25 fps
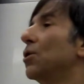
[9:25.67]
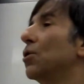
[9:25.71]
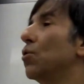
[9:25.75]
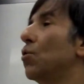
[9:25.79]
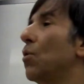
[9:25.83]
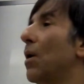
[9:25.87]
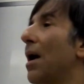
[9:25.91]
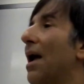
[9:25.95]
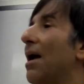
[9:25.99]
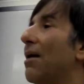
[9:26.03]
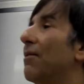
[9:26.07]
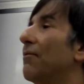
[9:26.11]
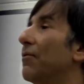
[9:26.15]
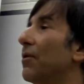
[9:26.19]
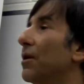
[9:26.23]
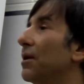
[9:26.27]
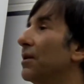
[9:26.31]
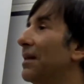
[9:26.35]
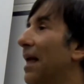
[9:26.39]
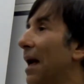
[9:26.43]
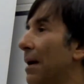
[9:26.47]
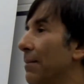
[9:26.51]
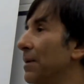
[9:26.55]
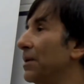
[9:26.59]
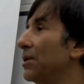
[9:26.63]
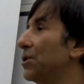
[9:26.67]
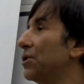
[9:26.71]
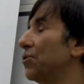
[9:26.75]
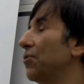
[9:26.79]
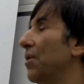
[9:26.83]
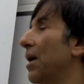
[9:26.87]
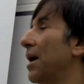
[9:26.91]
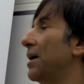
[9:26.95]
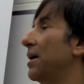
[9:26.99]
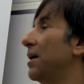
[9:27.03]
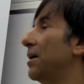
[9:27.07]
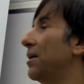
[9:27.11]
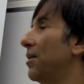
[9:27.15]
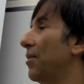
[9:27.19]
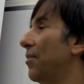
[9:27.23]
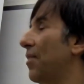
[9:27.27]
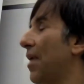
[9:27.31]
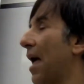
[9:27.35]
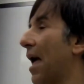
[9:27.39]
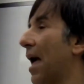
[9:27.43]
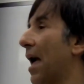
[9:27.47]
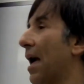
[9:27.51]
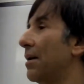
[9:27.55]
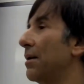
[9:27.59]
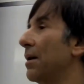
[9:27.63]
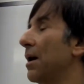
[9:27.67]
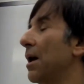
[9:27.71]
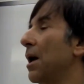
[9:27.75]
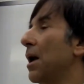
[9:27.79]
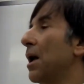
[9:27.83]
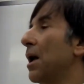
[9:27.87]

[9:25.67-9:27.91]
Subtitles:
who have demonstrated that